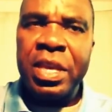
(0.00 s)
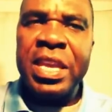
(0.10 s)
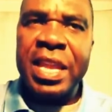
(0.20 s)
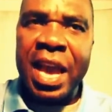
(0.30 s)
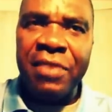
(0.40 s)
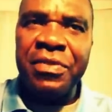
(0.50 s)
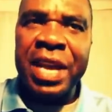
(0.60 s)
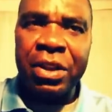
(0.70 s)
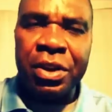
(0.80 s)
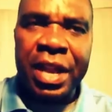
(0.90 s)
in
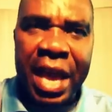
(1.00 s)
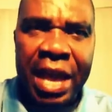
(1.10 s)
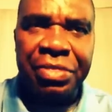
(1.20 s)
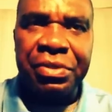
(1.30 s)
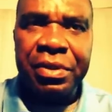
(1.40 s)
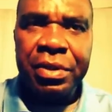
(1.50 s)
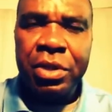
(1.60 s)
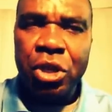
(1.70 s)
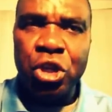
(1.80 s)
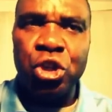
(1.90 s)
heaven and on earth
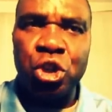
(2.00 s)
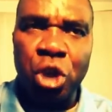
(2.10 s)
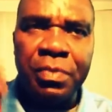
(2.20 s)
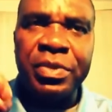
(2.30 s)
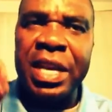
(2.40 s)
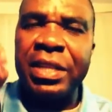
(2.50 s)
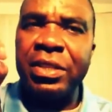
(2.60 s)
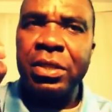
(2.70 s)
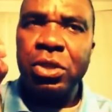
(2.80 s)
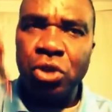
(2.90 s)
is
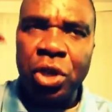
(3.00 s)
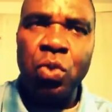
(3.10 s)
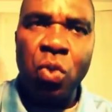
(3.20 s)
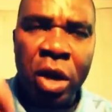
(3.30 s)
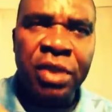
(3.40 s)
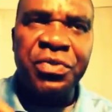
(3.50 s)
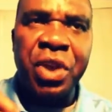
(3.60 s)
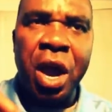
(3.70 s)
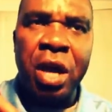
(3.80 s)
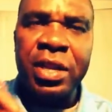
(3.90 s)
subject to the Word of
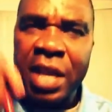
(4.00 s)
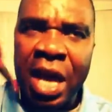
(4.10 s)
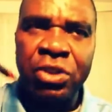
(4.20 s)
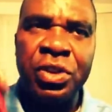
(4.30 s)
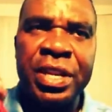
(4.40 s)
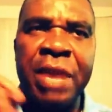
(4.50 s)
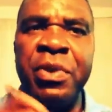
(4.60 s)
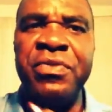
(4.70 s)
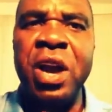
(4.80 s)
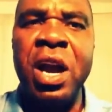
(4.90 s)
God and to the
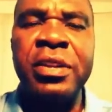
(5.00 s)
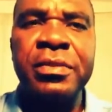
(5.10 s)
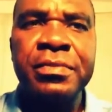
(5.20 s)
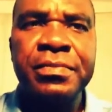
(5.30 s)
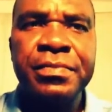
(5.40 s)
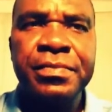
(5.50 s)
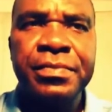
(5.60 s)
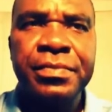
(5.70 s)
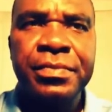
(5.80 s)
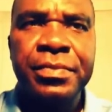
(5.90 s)
name of God.
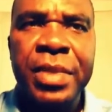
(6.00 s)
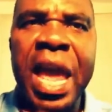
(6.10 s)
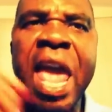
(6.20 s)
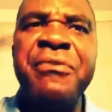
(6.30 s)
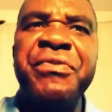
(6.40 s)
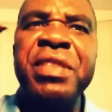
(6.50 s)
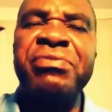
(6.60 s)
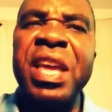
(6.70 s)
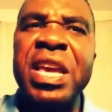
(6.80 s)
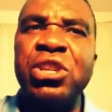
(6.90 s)

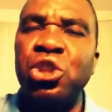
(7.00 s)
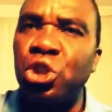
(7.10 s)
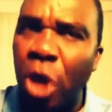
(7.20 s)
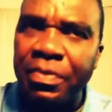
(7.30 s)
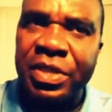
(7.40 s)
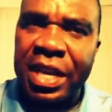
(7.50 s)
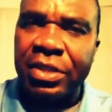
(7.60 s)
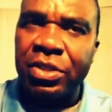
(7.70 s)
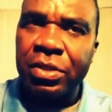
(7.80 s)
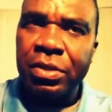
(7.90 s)
Everything is
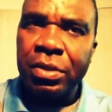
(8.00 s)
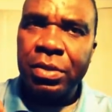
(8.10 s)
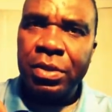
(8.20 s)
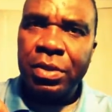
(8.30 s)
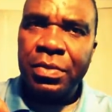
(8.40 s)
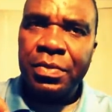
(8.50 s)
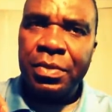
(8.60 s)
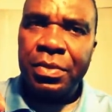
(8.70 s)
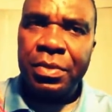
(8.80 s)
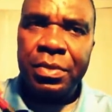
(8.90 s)
subject
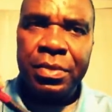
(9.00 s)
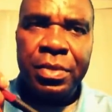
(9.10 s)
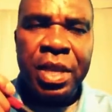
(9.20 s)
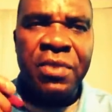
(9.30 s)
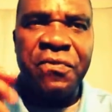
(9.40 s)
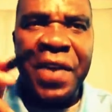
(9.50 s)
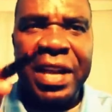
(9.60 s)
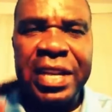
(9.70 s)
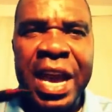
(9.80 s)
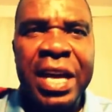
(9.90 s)
in
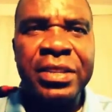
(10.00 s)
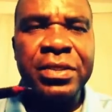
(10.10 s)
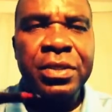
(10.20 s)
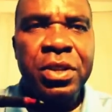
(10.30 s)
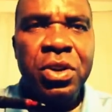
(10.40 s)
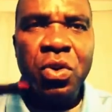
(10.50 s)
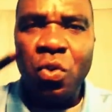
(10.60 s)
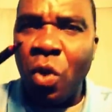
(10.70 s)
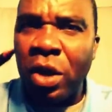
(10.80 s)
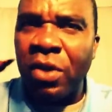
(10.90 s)
fact, as
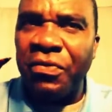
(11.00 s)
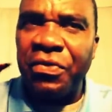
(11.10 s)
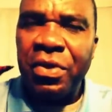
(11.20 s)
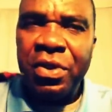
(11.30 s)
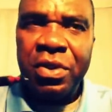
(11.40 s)
one of